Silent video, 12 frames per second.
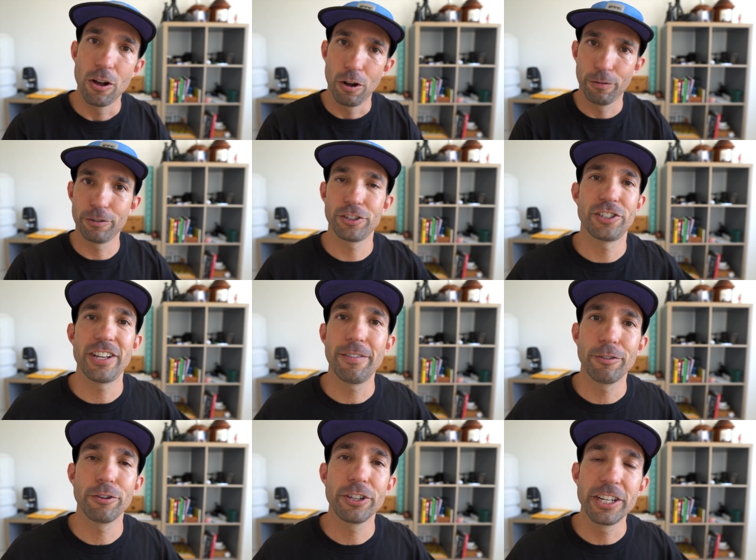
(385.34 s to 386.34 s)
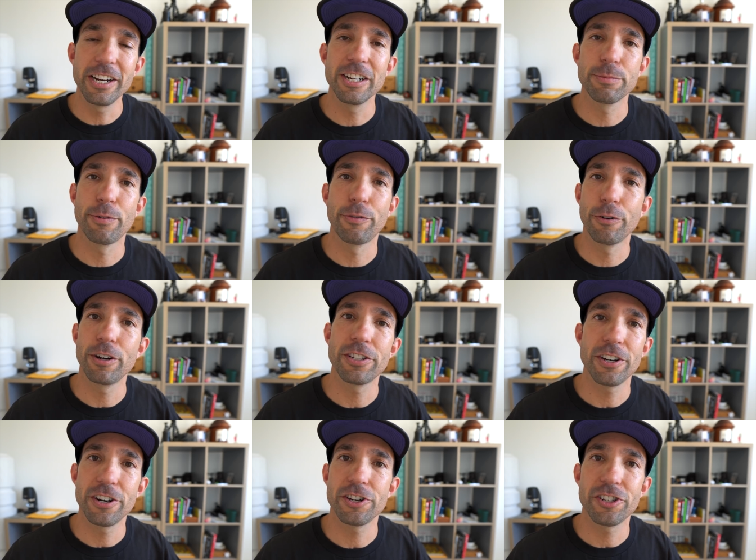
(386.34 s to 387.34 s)
over several years before he
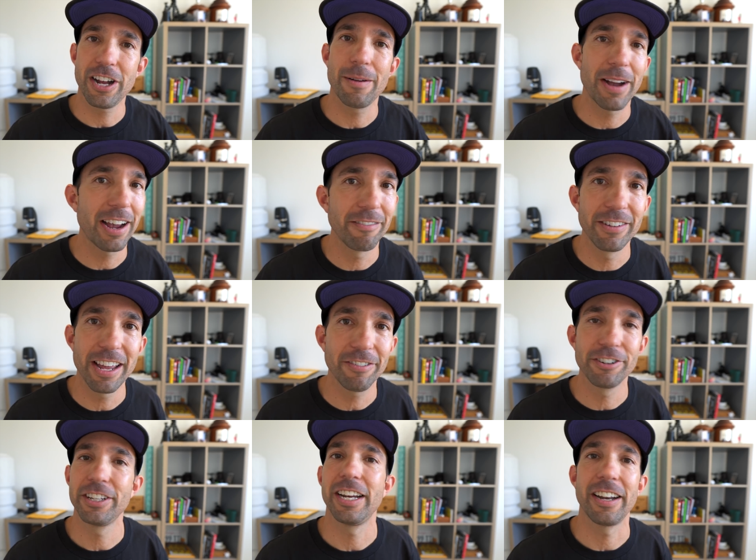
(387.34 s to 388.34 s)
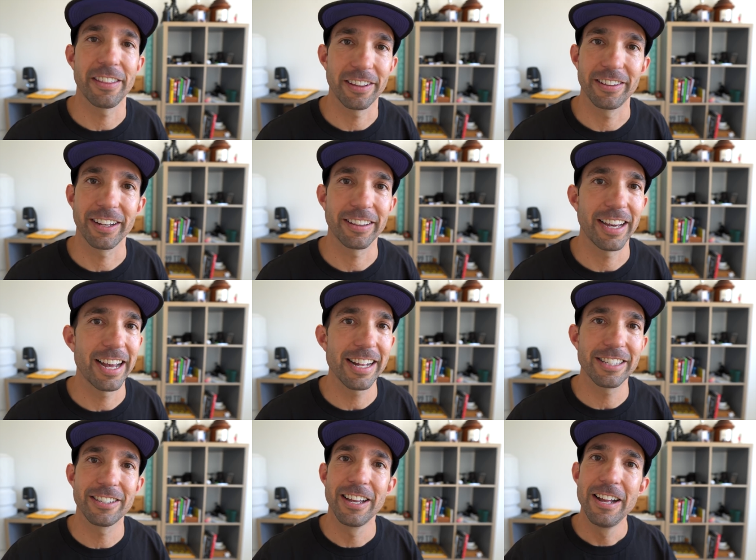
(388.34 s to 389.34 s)
started his shop. I never did anything like that.
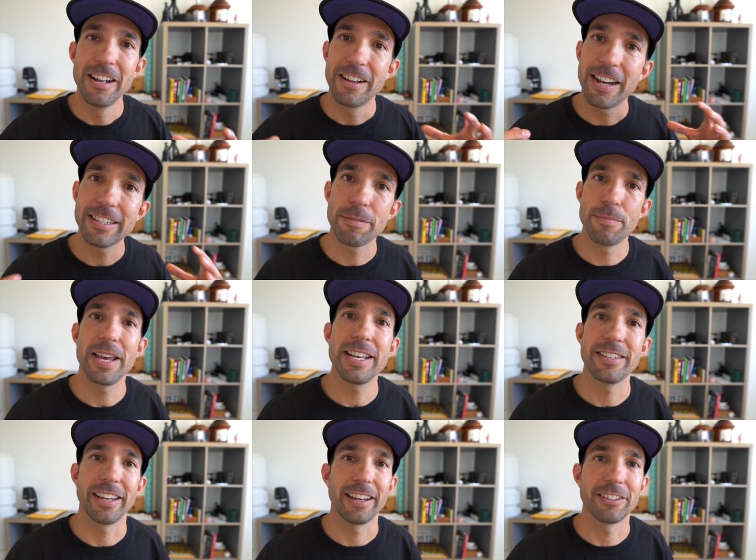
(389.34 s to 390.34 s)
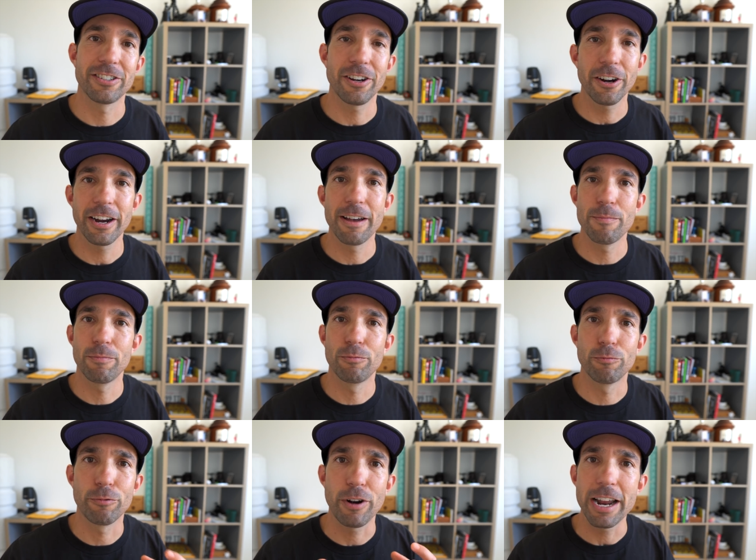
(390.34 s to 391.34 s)
That's, that's amazing. It's, sorry
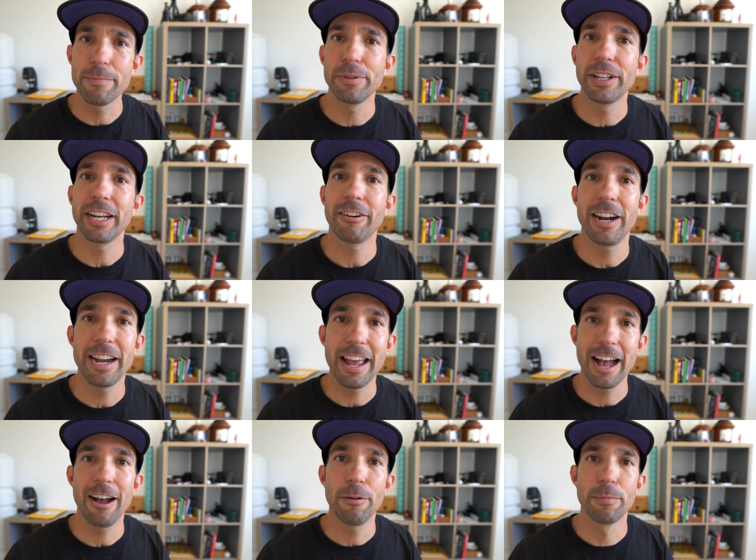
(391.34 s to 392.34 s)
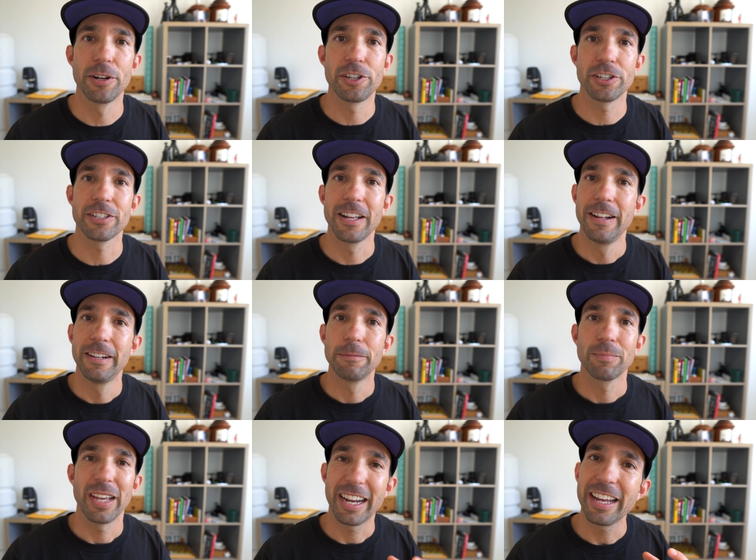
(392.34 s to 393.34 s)
I'm rambling right now, but just,
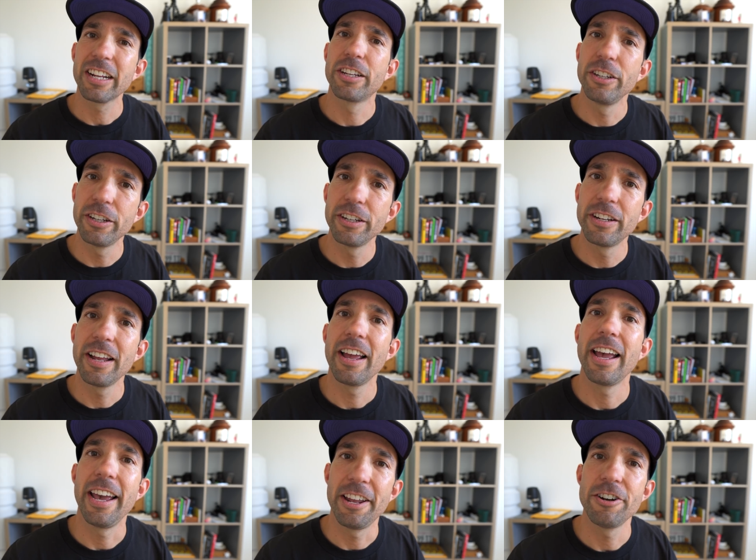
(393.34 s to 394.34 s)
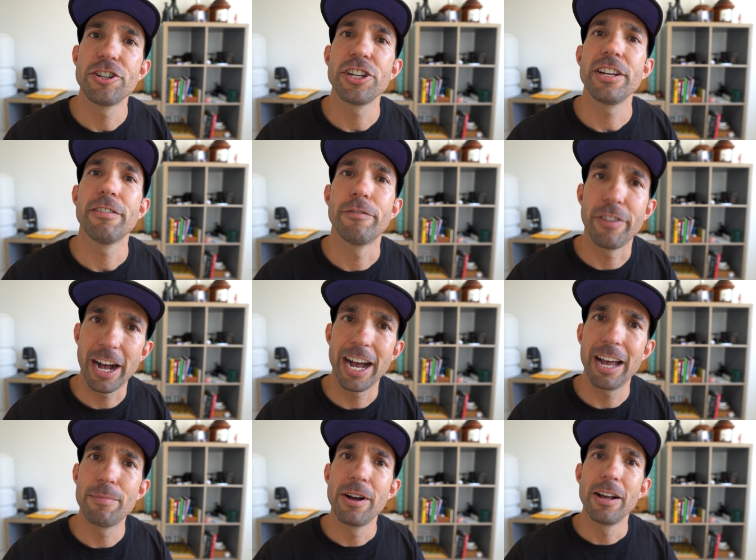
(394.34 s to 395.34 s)
I got a good energy
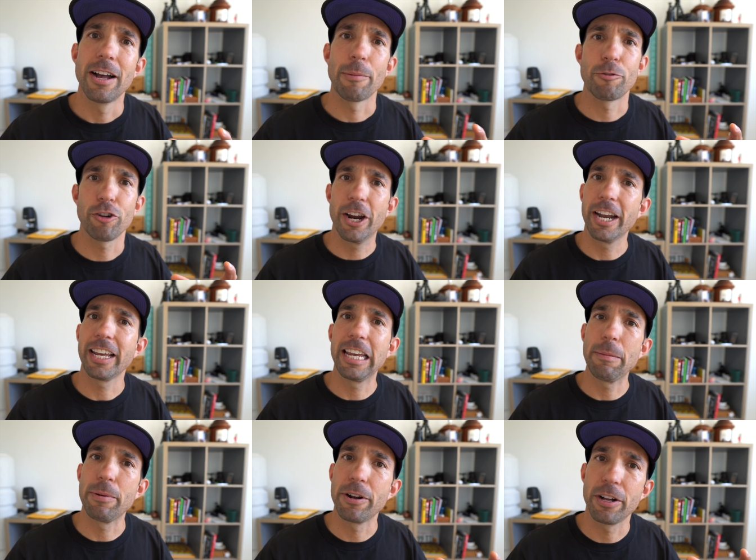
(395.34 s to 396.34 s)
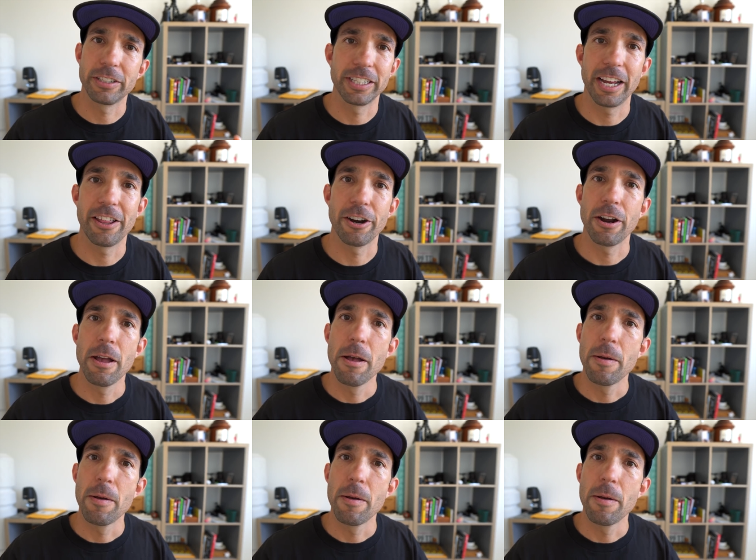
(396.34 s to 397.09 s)
vibe. I'm trying to keep it all together.